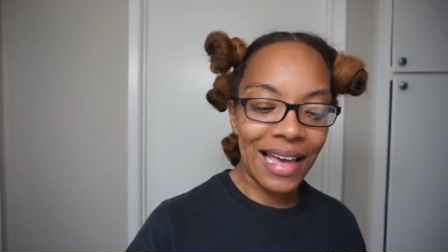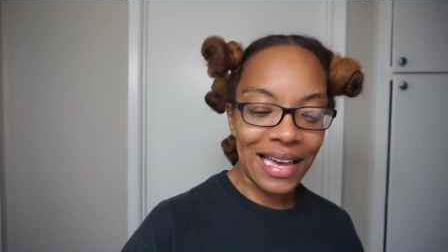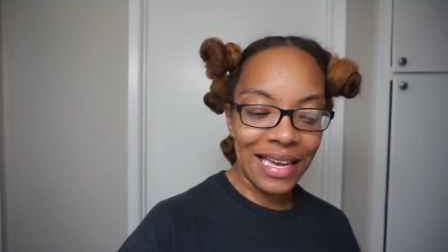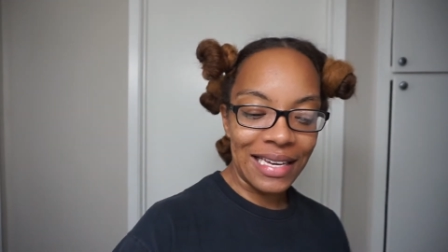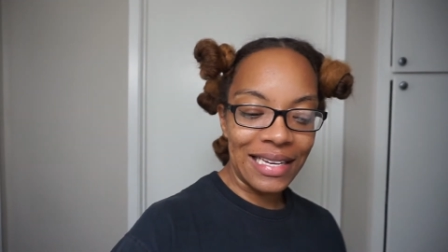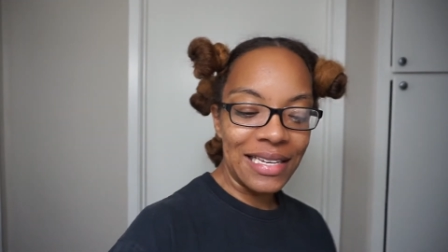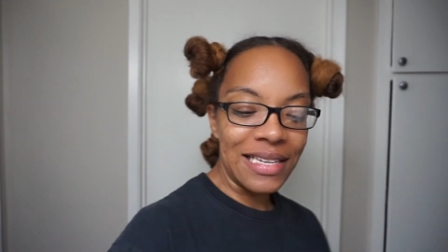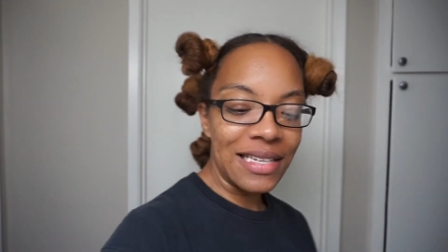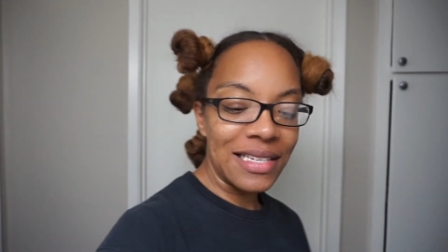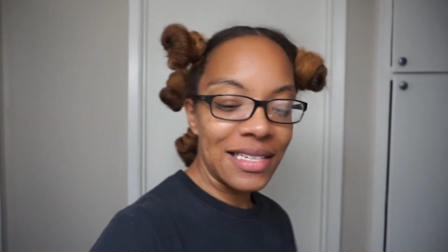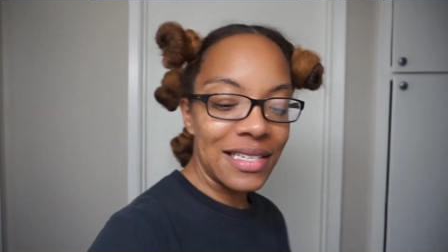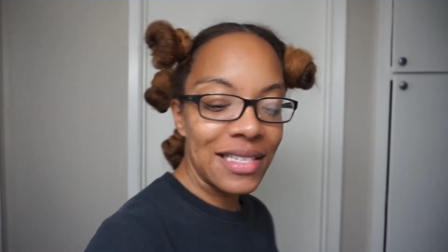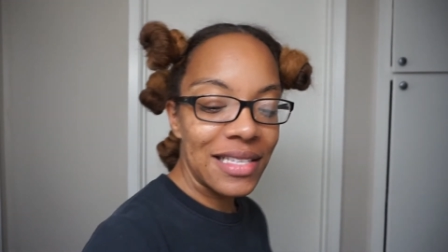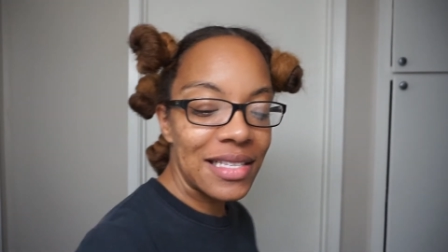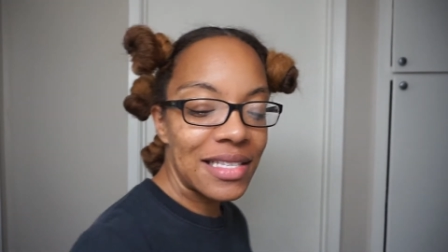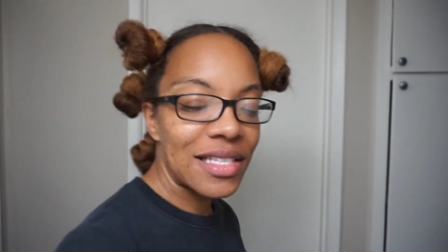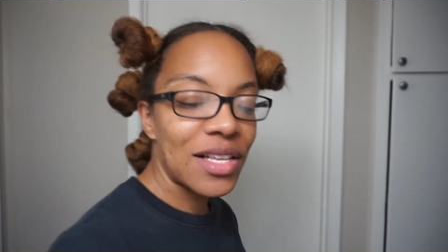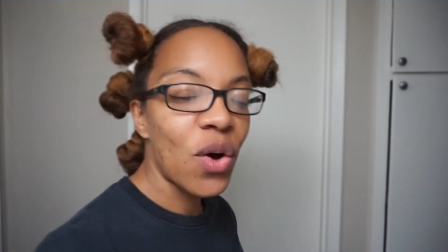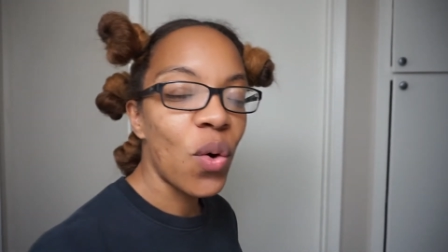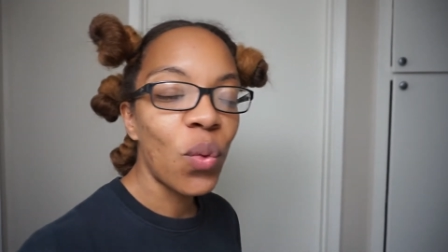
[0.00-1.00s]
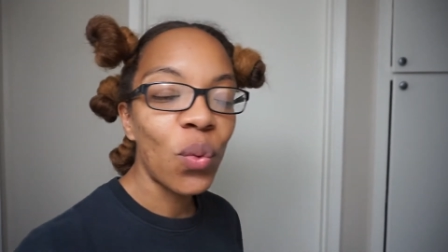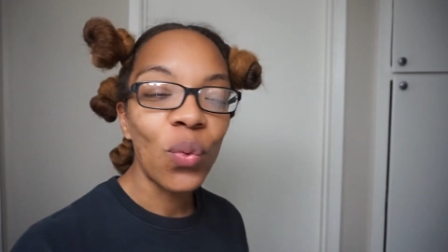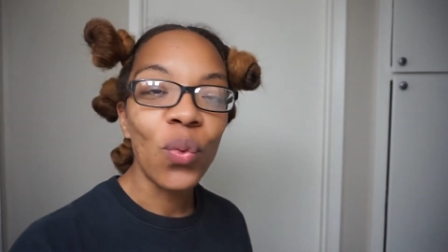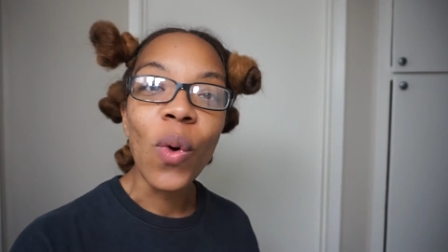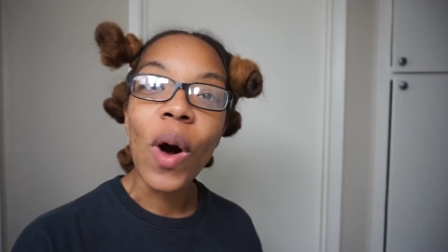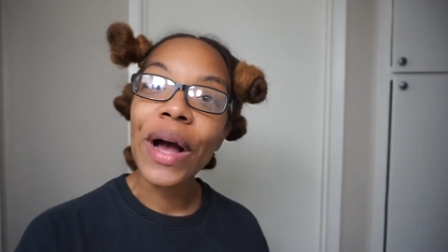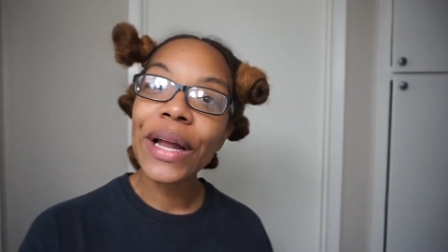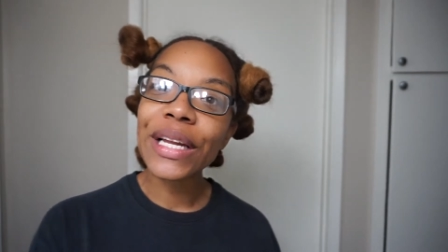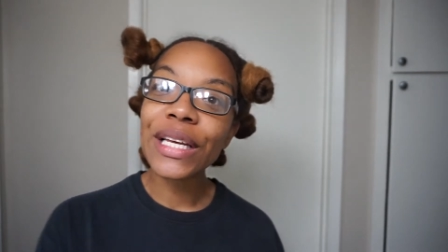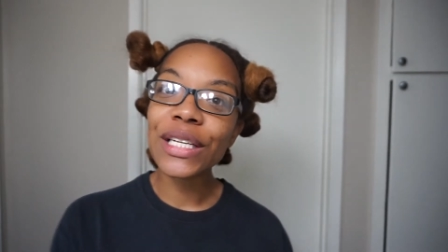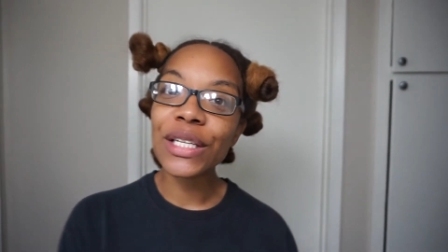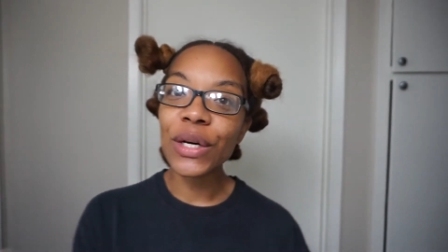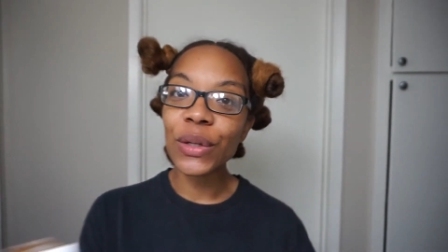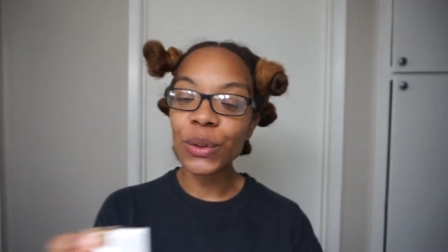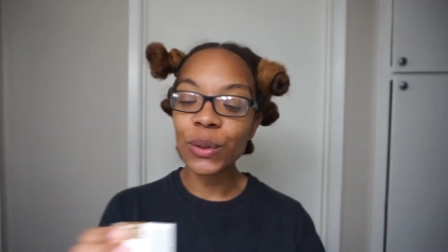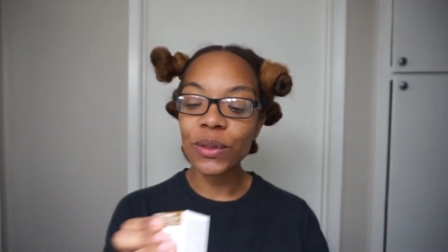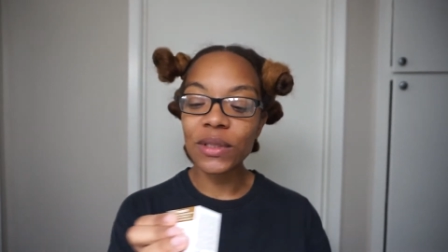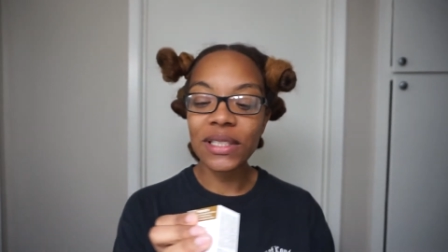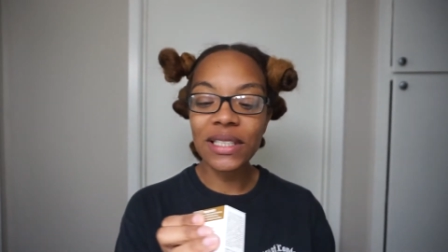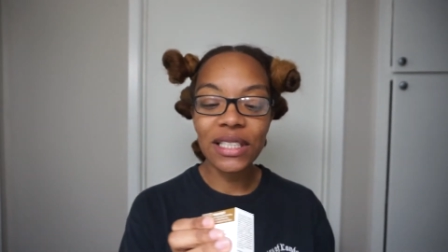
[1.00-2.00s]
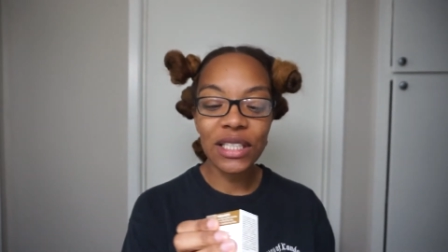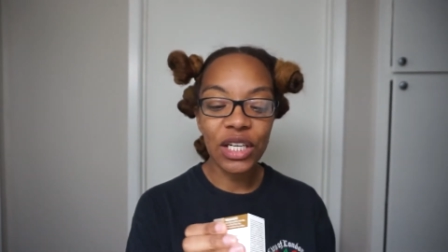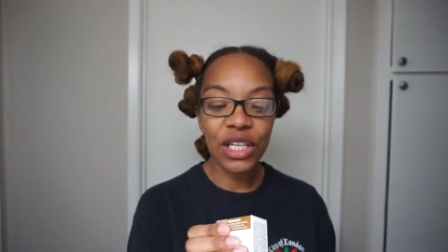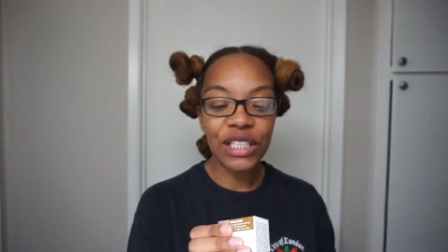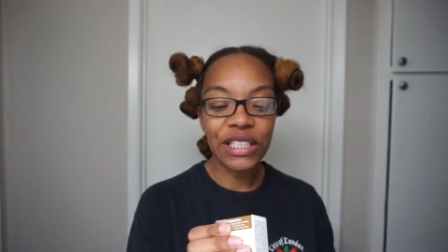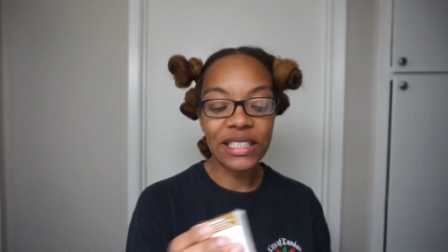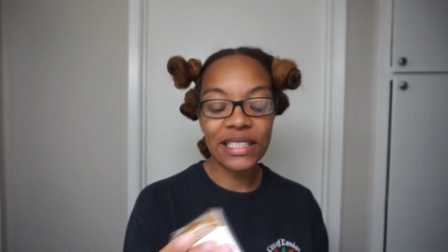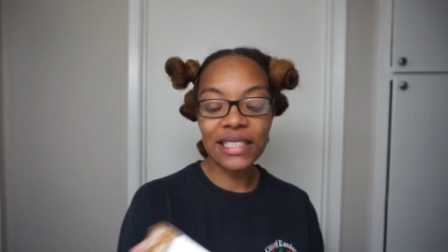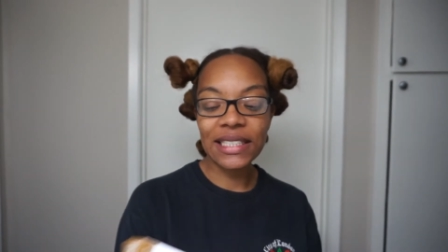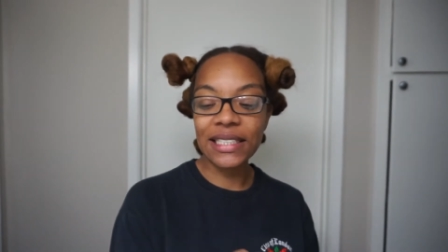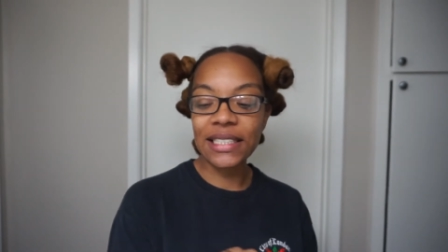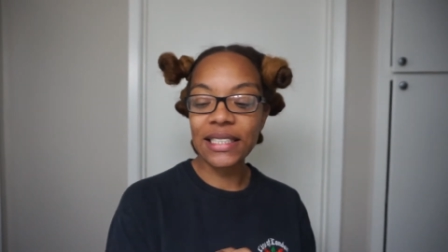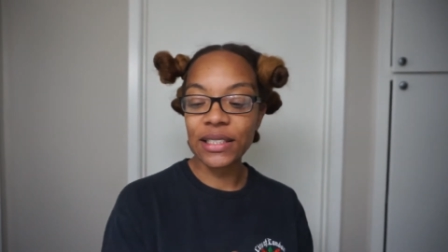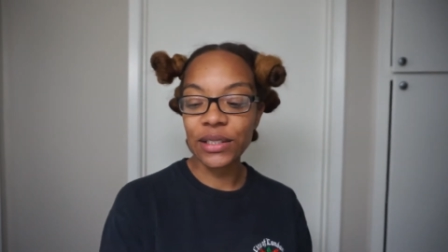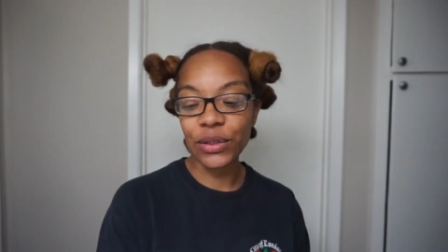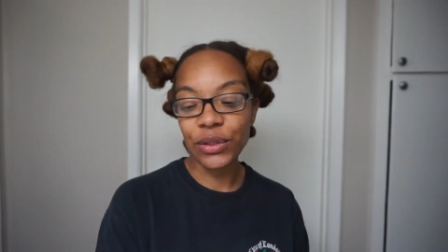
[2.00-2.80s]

is one and only argan